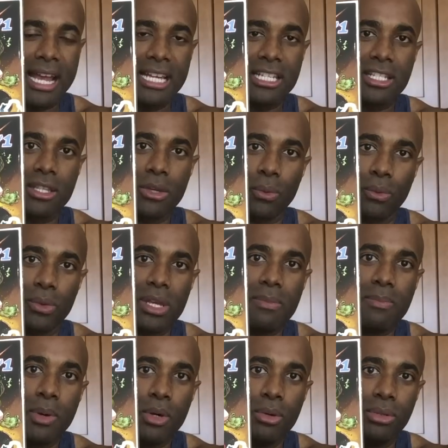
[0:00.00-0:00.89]
guess, the
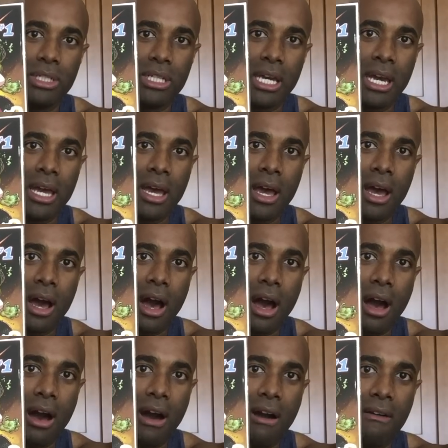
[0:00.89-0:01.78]
reboot
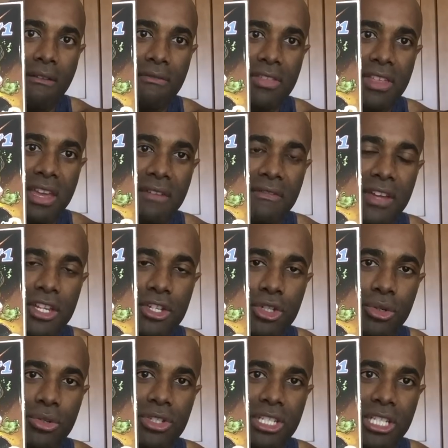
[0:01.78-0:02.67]
of the
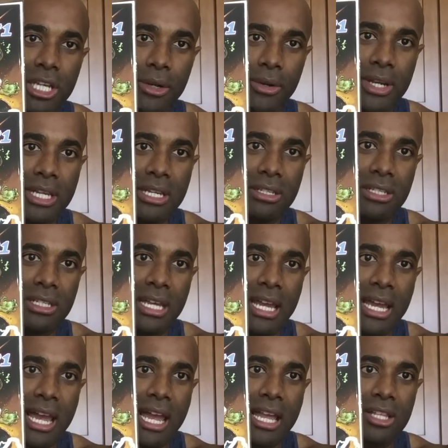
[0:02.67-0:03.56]
Avengers
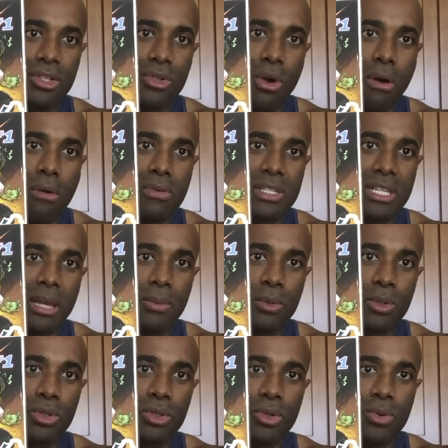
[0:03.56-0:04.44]
series. And so I was
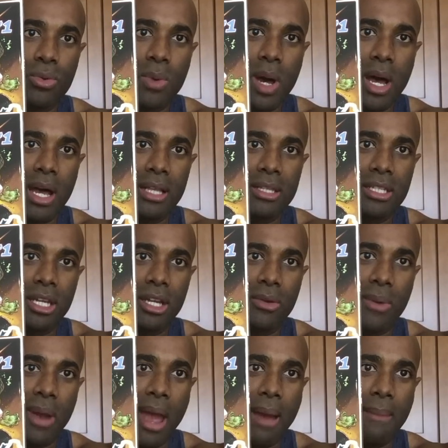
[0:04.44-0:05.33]
able to
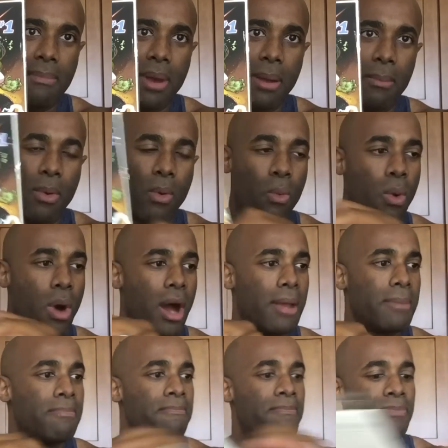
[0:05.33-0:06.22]
grab number
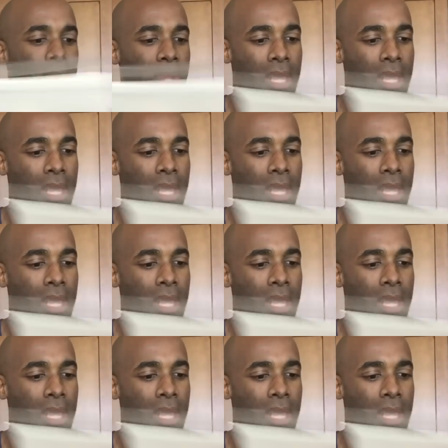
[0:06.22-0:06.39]
one.